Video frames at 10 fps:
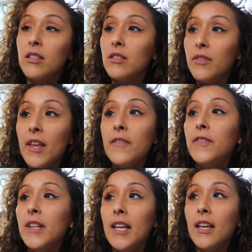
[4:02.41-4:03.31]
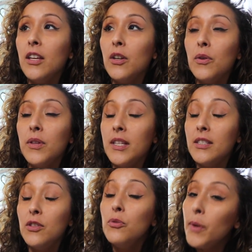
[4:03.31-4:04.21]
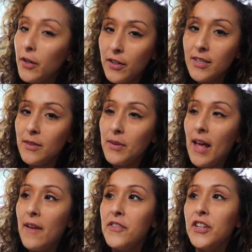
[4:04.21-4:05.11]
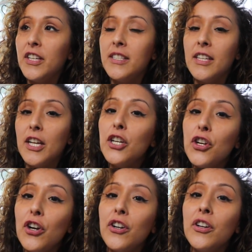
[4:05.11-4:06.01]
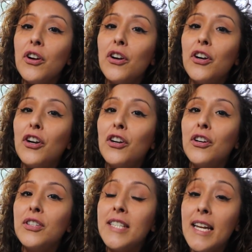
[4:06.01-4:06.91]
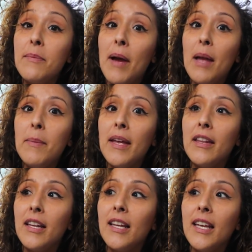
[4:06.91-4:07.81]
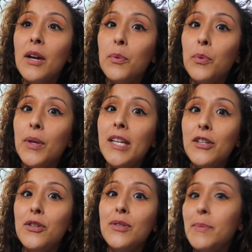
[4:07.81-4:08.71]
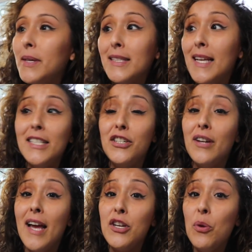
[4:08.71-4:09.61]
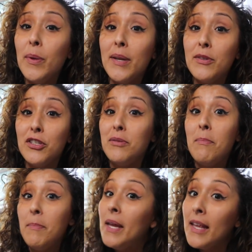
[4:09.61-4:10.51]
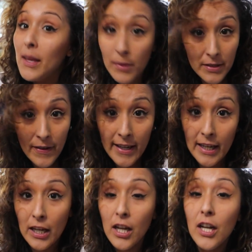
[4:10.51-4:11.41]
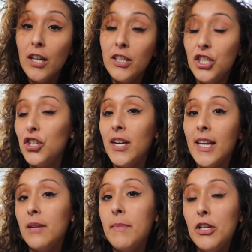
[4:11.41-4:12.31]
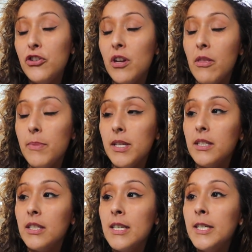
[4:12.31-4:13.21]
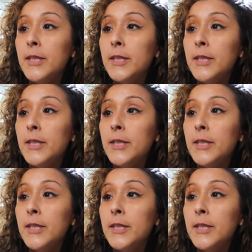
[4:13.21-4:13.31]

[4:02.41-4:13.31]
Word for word: So thankfully, you know, these new parents that have their kids in kindergarten are standing by me, and they're like, yeah, we need to do something, because last year I had nobody. It was just me that was fighting to try to get a matron on the bus.